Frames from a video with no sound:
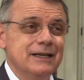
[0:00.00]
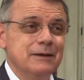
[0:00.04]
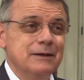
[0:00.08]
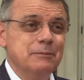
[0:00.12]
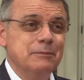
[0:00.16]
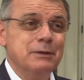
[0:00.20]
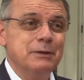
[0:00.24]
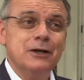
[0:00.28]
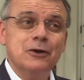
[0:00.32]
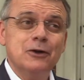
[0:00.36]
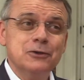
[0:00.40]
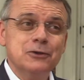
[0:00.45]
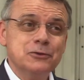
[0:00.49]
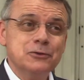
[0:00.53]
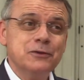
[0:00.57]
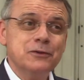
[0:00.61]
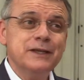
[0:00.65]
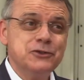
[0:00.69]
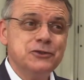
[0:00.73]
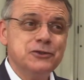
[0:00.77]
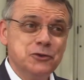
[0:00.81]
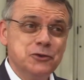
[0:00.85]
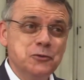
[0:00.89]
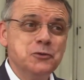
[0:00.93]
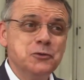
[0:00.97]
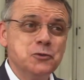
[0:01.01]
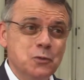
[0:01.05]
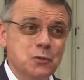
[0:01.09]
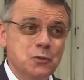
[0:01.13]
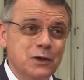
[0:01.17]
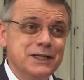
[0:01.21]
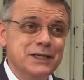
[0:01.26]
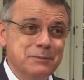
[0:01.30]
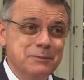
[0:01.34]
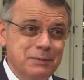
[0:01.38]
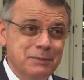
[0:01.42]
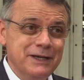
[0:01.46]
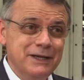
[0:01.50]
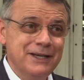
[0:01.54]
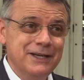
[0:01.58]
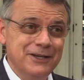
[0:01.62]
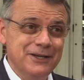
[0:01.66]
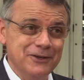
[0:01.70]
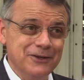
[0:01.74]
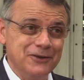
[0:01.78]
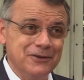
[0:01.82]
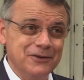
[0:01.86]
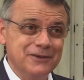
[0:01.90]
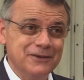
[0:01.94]
but I also think students wanted to be
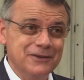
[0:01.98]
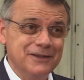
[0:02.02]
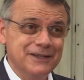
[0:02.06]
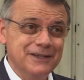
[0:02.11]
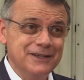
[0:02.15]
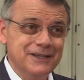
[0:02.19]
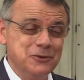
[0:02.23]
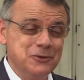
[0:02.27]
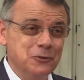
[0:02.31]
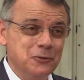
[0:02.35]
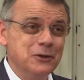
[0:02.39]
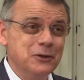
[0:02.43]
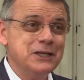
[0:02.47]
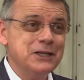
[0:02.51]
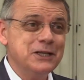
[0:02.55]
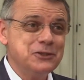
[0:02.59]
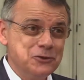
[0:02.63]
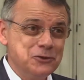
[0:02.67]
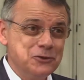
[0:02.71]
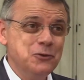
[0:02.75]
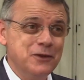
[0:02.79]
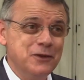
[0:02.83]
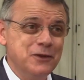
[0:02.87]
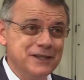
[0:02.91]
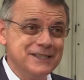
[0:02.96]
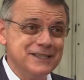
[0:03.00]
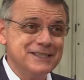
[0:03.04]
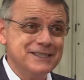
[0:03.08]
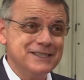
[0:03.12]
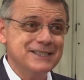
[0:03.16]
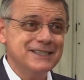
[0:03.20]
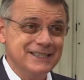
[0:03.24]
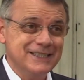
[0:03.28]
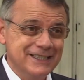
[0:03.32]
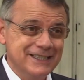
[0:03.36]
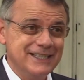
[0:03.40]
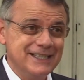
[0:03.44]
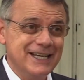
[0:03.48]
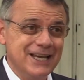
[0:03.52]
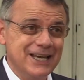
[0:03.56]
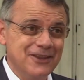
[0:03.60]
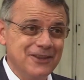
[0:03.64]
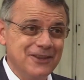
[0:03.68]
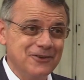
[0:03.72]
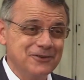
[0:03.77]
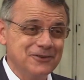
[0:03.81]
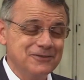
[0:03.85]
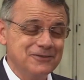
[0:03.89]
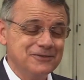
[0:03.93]
here. And so let's do this
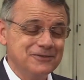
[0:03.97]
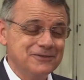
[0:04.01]
together.